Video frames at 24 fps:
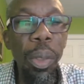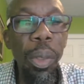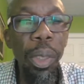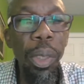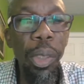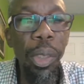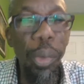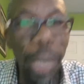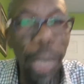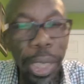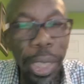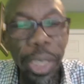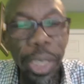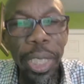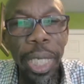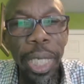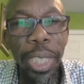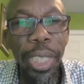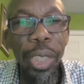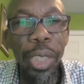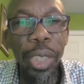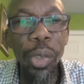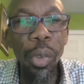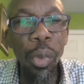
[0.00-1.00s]
the
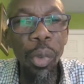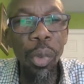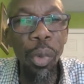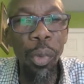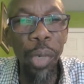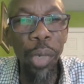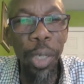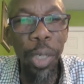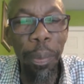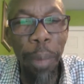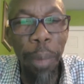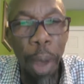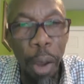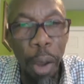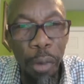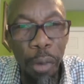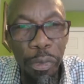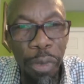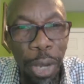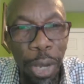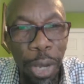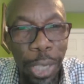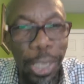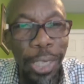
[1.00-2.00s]
question is, who will bow
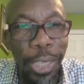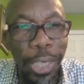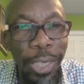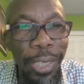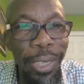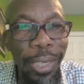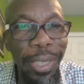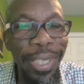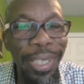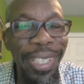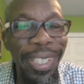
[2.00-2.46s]
first?